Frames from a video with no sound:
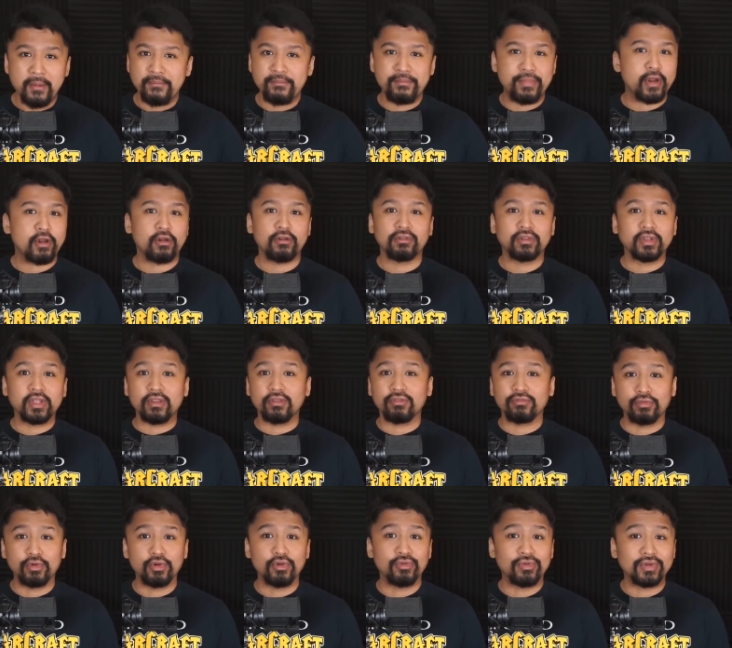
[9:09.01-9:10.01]
barreling
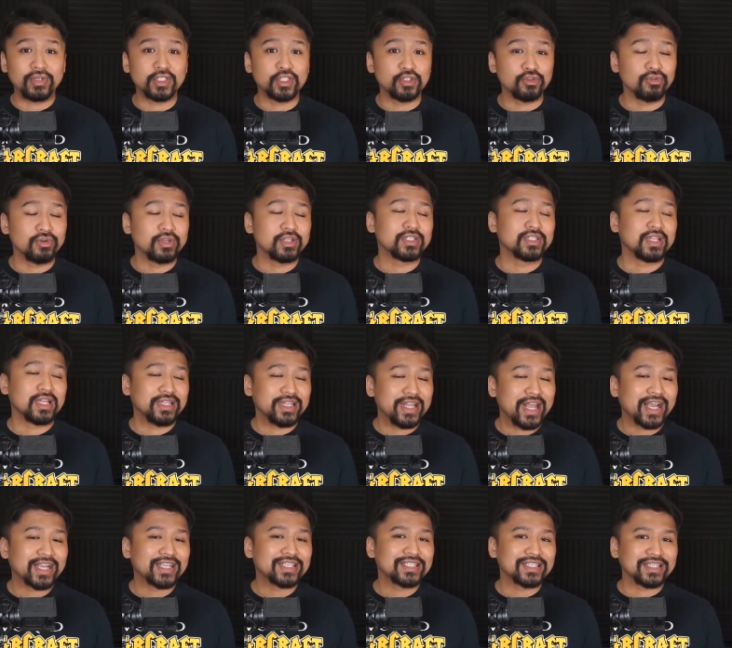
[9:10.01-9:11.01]
through as soon as the
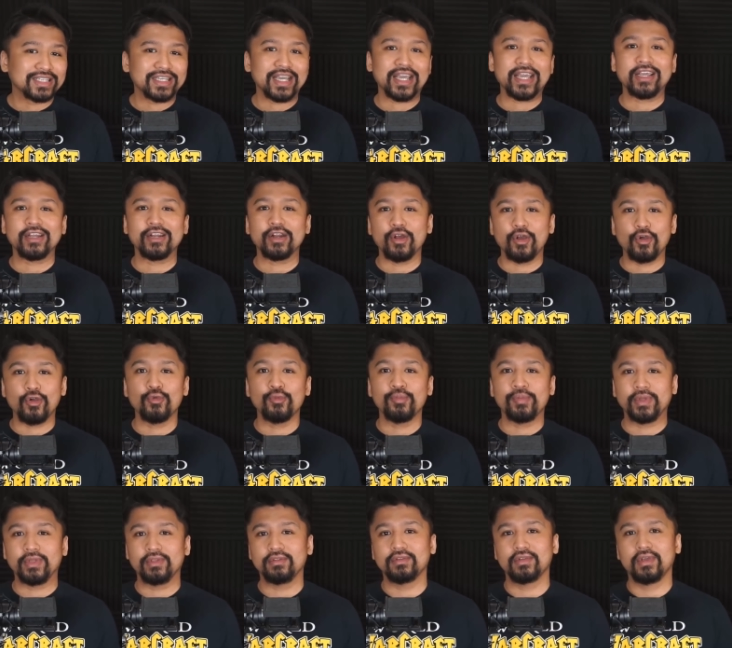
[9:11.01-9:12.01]
next gate
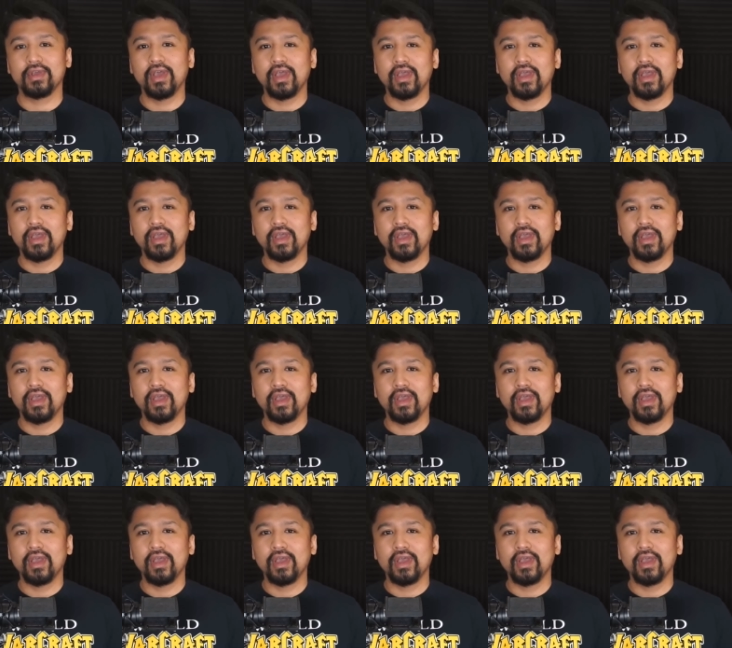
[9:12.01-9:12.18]
opened.